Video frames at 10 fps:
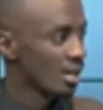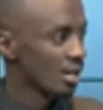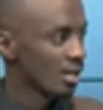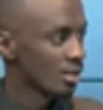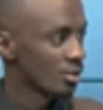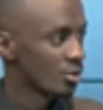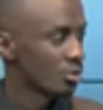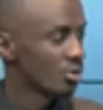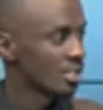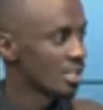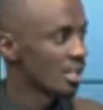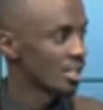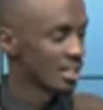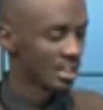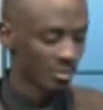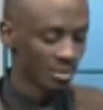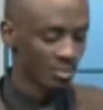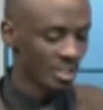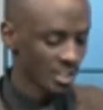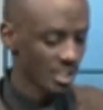to see that
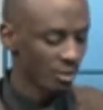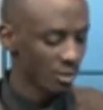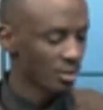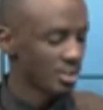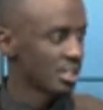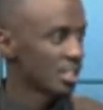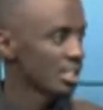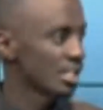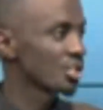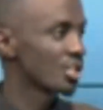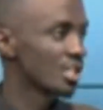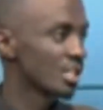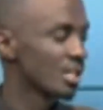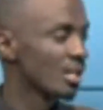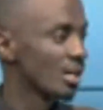space technology is actually